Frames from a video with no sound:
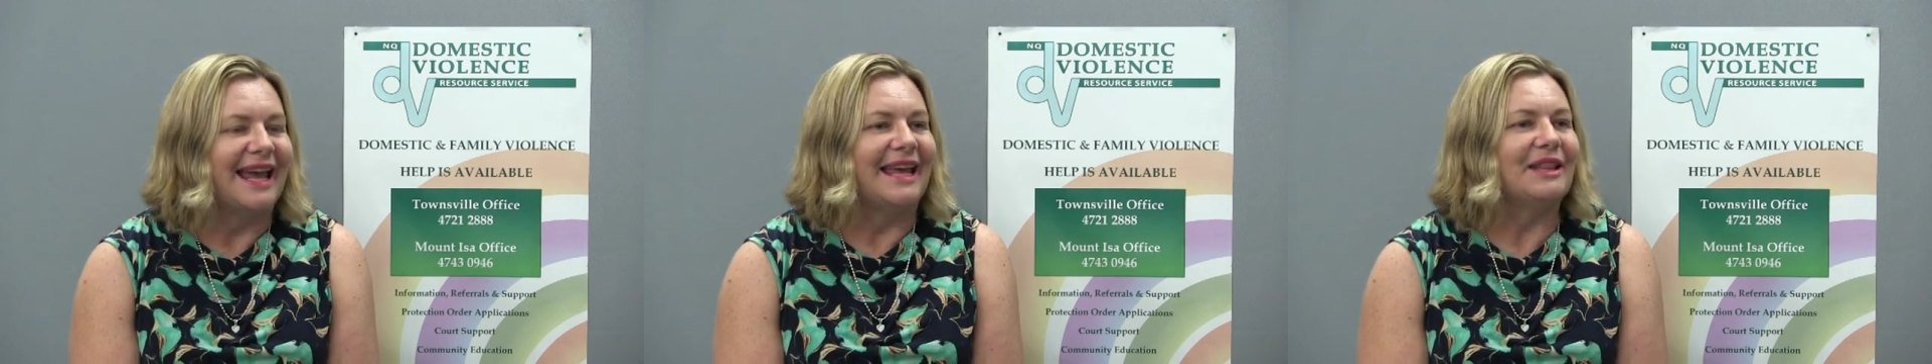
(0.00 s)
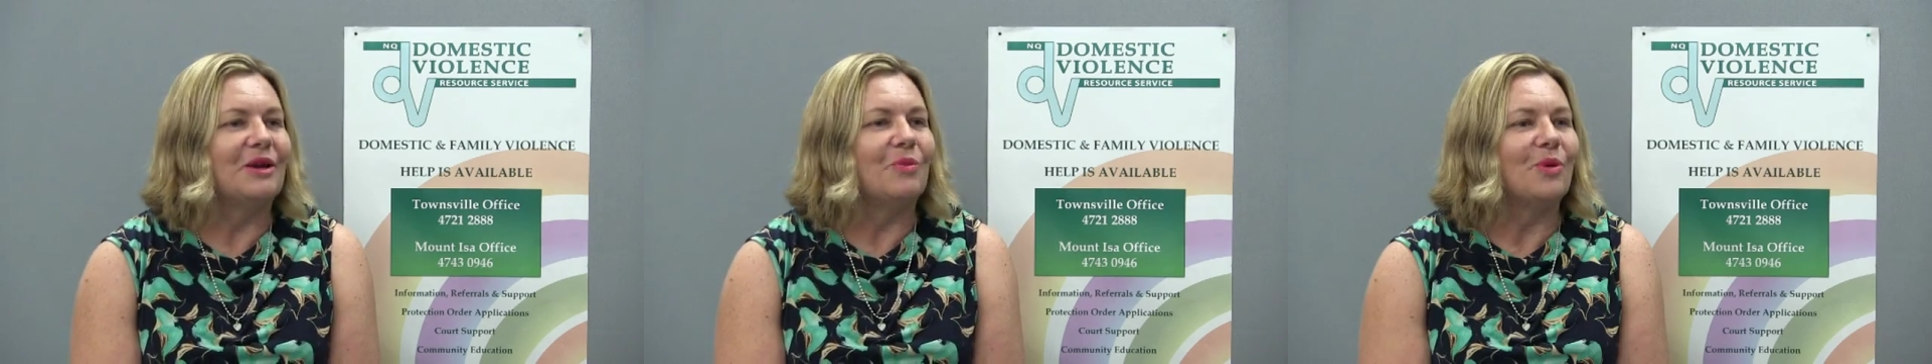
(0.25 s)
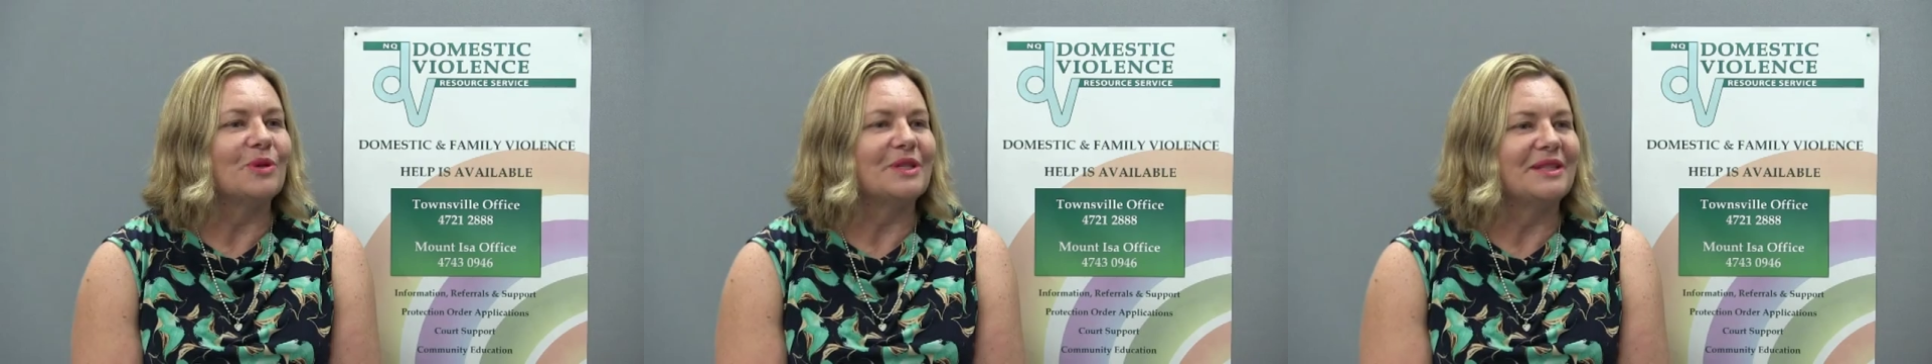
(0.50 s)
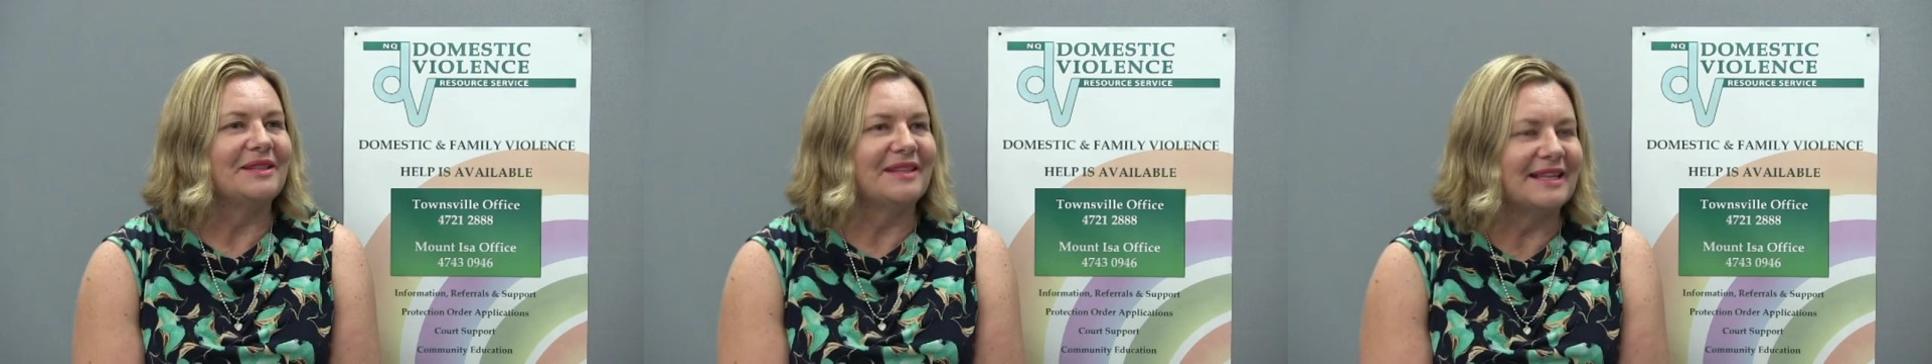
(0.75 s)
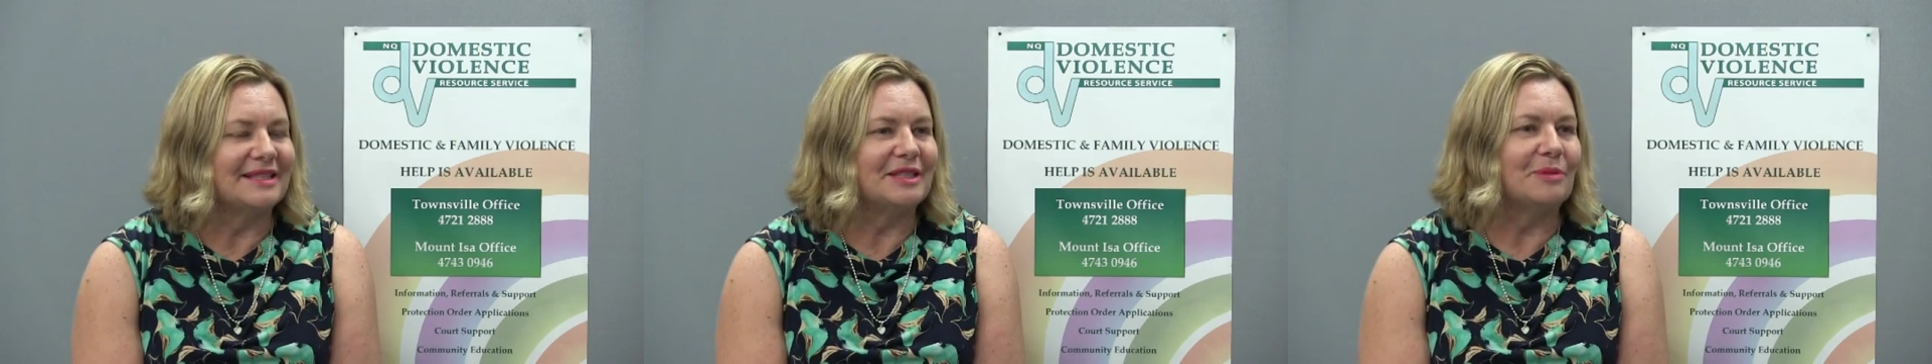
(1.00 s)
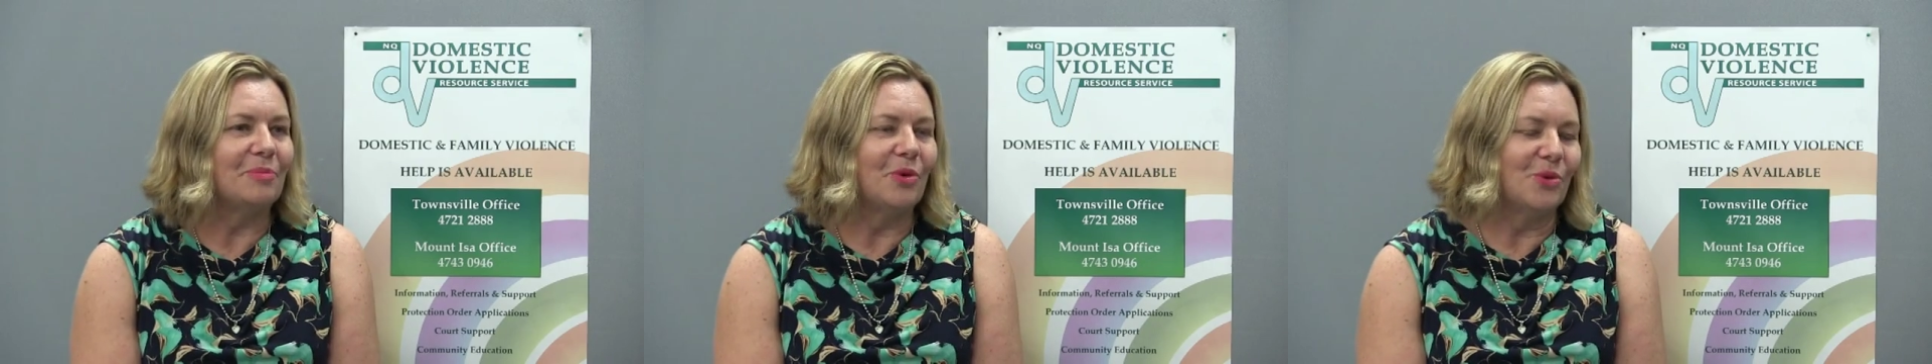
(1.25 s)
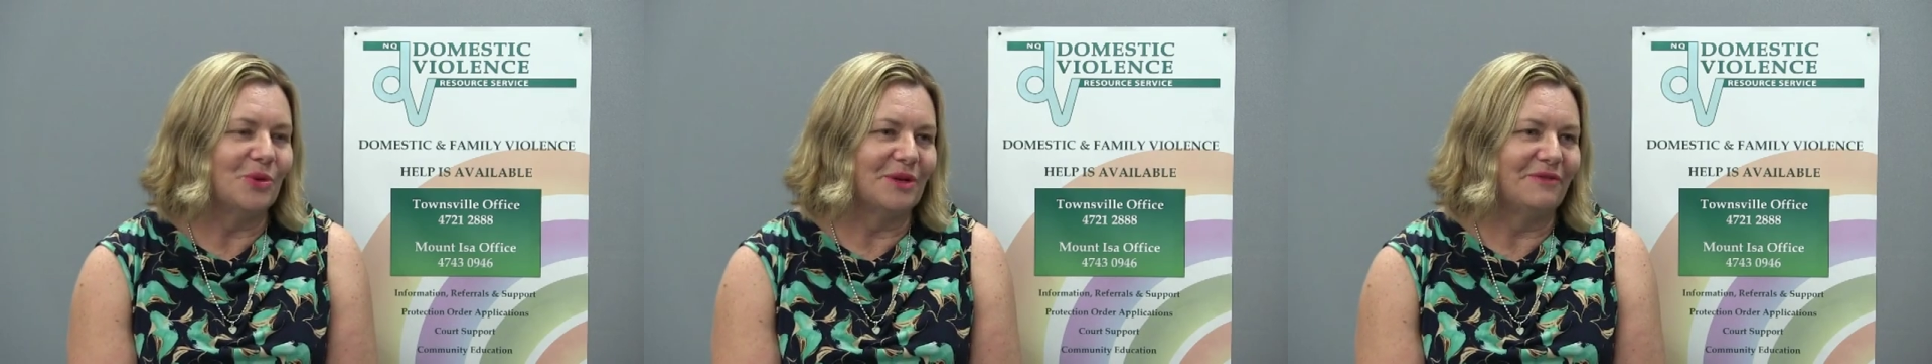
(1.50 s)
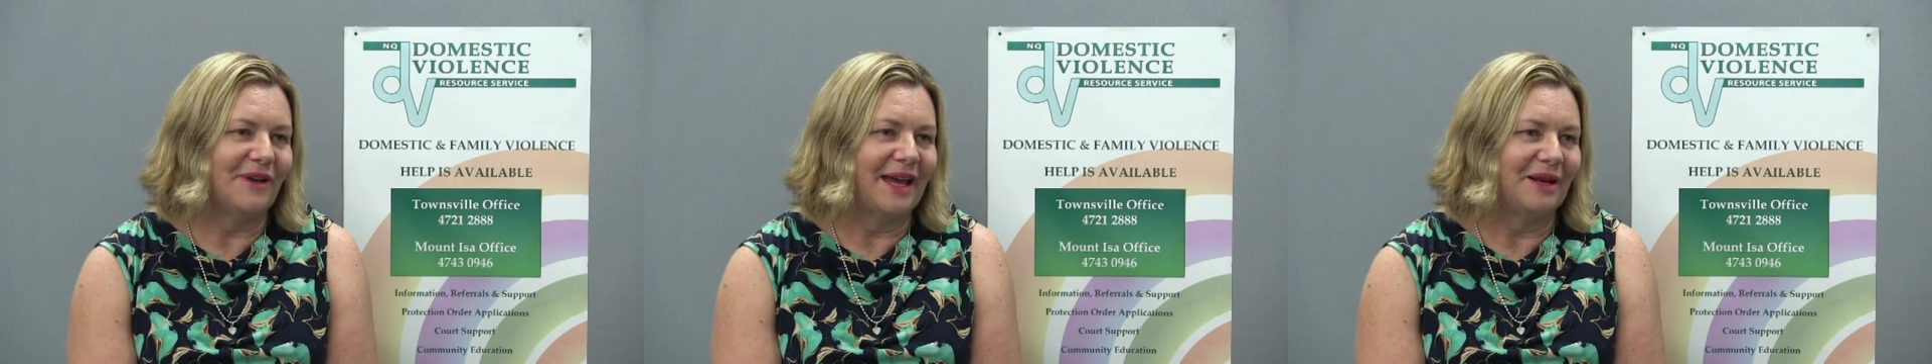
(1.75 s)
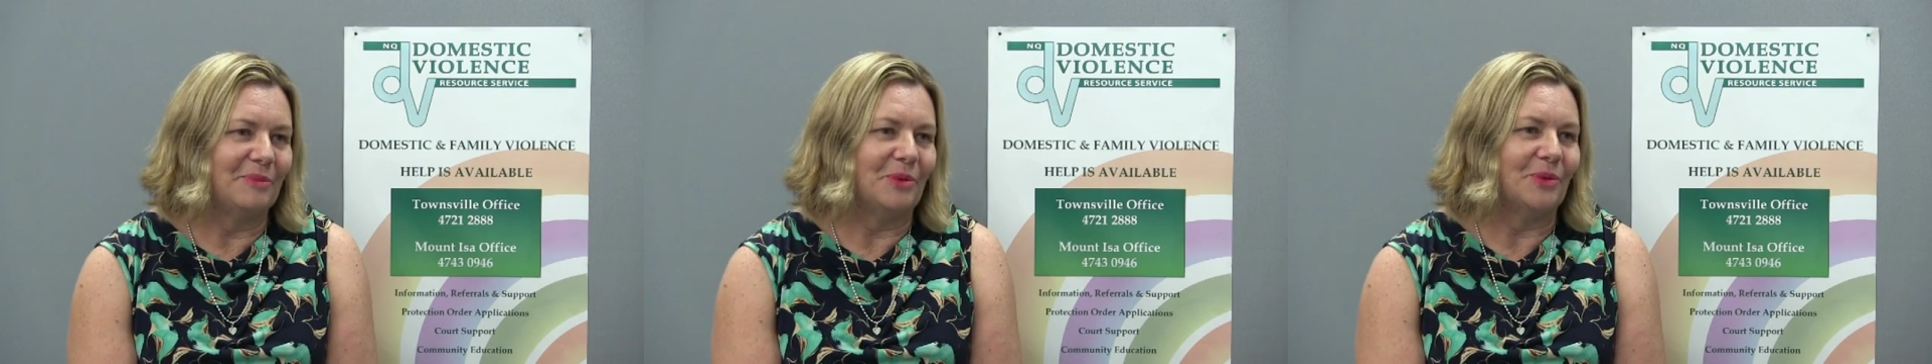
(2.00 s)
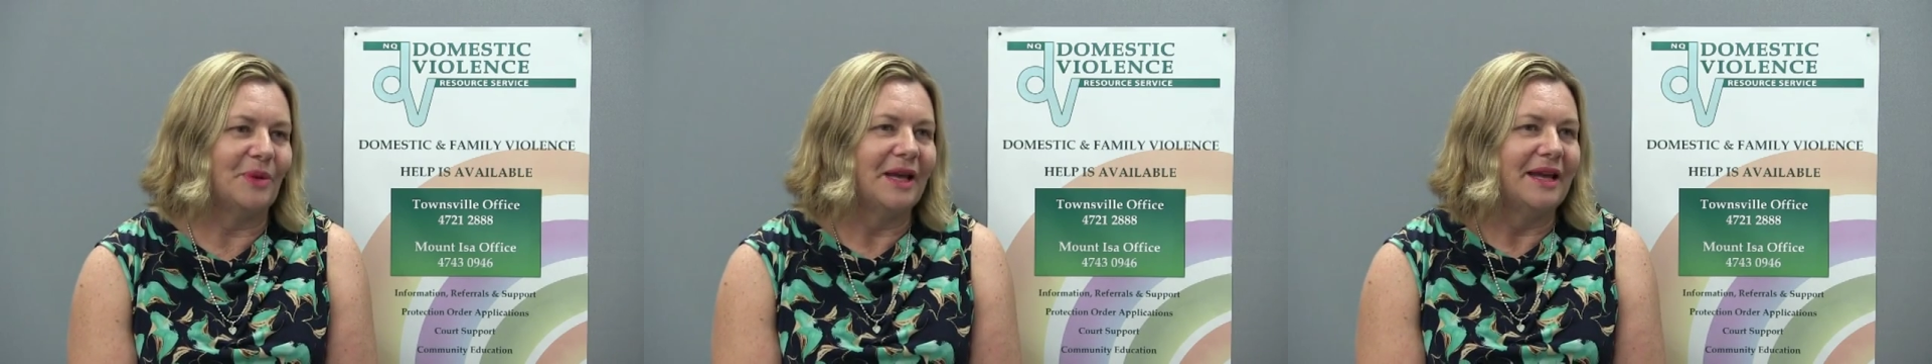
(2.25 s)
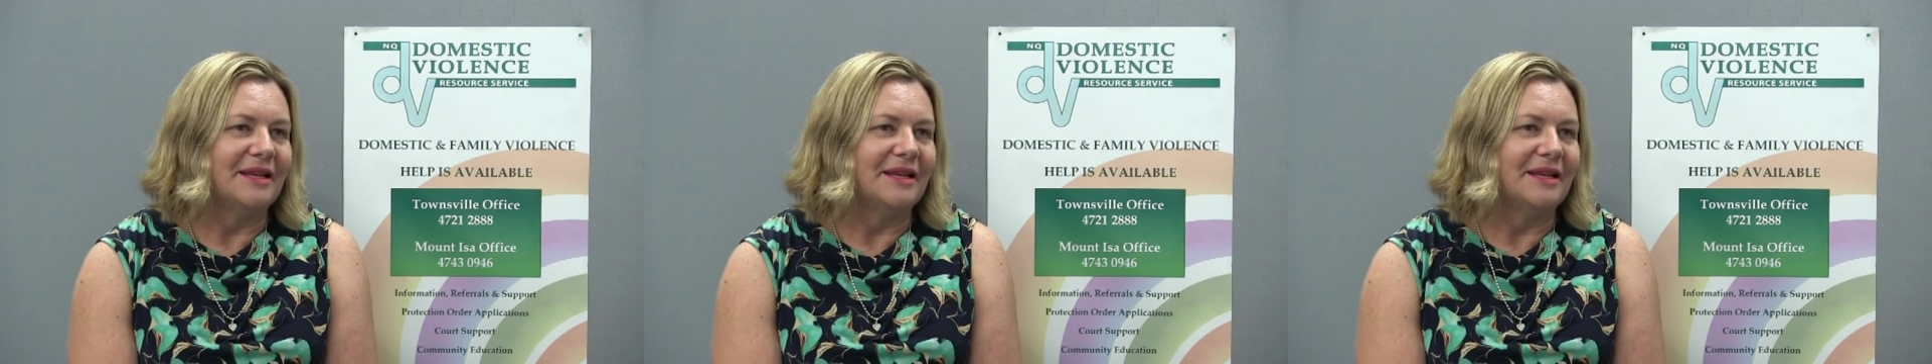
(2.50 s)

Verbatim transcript: and there wasn't that support available.